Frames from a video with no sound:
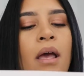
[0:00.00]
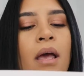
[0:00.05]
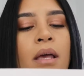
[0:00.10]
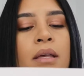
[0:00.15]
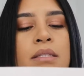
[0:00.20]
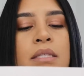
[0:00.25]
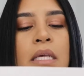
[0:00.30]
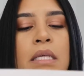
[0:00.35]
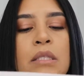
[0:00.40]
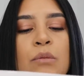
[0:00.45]

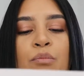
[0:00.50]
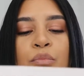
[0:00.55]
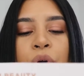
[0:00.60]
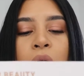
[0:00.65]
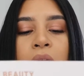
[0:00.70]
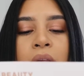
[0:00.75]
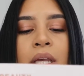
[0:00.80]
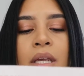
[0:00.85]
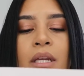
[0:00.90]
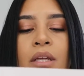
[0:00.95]
It says
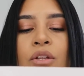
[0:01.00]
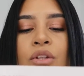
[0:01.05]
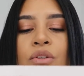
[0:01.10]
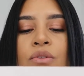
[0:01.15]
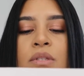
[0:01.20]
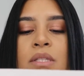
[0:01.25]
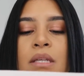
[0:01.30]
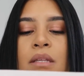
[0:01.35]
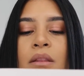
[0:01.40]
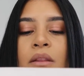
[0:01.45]
brighten
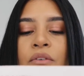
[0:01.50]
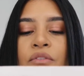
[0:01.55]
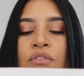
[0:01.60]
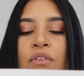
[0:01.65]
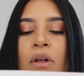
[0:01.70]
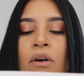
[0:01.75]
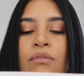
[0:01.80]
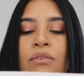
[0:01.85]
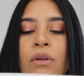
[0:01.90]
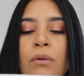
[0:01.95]
using the
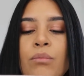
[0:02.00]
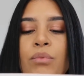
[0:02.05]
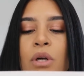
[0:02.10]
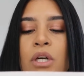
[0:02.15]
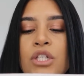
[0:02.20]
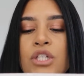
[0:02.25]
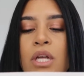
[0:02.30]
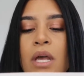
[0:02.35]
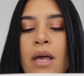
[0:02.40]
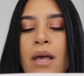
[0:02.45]
fluffy
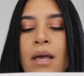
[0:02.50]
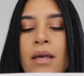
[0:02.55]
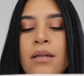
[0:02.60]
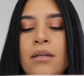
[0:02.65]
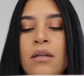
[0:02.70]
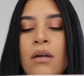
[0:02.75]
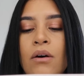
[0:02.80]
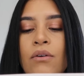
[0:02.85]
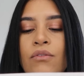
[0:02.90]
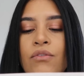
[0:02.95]
brush
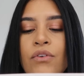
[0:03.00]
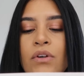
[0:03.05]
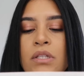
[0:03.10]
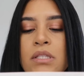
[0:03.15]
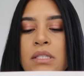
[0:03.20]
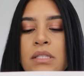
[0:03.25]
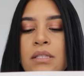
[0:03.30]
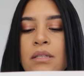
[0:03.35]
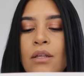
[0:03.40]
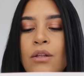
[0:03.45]
end of
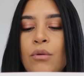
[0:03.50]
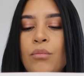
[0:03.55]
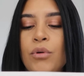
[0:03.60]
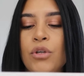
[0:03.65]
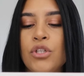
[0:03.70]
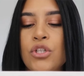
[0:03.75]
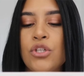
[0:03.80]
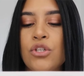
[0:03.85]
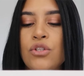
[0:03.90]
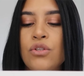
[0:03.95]
concealer
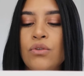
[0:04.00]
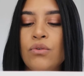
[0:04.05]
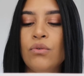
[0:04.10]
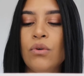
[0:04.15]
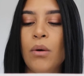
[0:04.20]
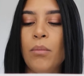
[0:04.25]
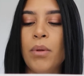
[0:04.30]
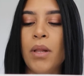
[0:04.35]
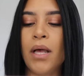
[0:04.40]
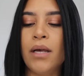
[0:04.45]
brush
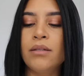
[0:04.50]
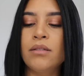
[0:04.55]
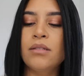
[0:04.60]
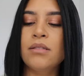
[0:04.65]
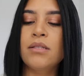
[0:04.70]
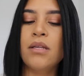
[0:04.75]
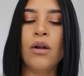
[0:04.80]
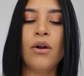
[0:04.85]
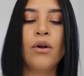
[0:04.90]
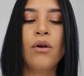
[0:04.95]
2. Apply
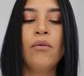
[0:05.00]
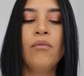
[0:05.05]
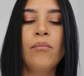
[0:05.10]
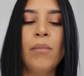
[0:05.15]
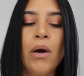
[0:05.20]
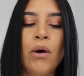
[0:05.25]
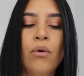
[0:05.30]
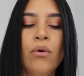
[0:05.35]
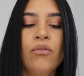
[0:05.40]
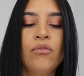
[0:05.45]
desired
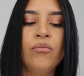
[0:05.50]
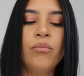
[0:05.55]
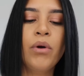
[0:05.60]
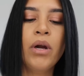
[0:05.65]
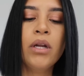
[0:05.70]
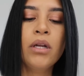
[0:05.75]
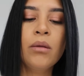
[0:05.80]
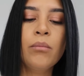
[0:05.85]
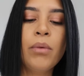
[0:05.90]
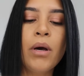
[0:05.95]
amount of
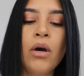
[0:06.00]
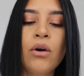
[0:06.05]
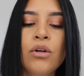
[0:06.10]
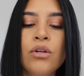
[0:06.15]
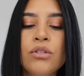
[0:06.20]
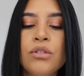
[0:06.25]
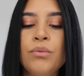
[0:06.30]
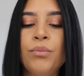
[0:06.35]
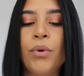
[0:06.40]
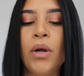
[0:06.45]
brightening
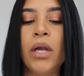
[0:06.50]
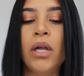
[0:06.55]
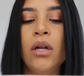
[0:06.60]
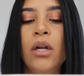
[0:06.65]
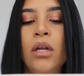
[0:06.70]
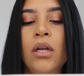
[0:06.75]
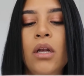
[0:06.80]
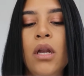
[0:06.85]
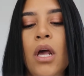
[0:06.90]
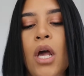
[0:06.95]
powder to
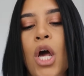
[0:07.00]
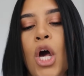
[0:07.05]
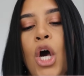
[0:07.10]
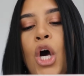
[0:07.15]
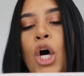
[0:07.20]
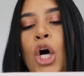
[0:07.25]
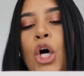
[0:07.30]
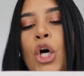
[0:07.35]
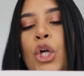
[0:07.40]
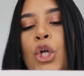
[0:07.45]
brighten
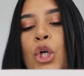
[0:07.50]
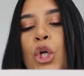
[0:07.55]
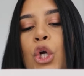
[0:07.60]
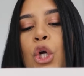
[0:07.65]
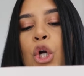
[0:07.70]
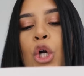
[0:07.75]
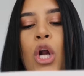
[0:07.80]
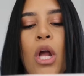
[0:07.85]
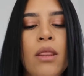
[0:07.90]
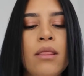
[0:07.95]

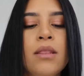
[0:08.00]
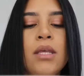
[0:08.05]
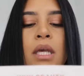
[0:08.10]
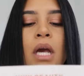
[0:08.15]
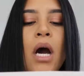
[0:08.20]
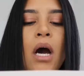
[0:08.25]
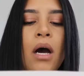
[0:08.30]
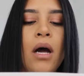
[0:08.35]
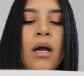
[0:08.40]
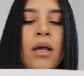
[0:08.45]
under the
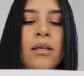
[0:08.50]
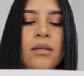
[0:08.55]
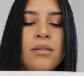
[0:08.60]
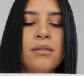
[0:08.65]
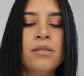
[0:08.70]
eye.